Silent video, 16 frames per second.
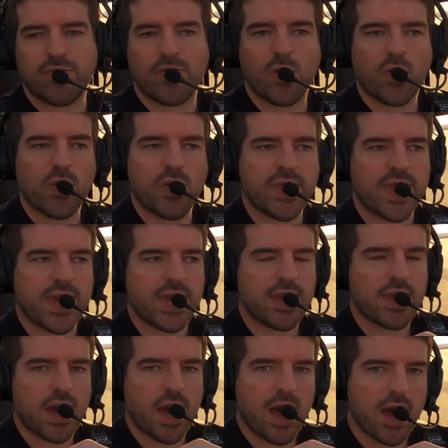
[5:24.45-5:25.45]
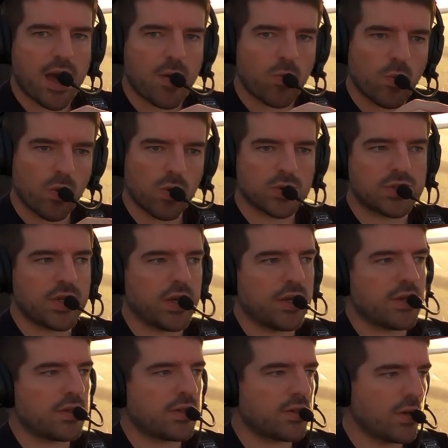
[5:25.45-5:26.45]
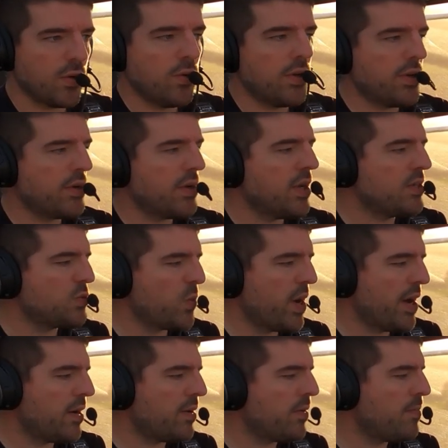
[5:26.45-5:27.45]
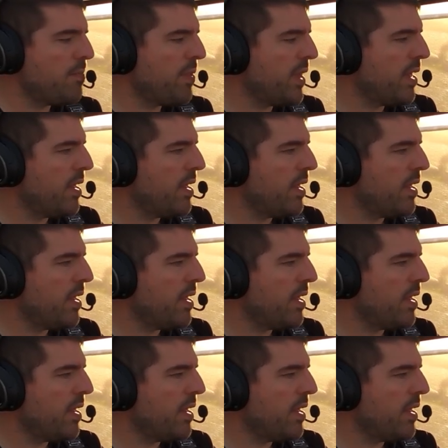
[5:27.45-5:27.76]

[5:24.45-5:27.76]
for the uh, water coolant as well.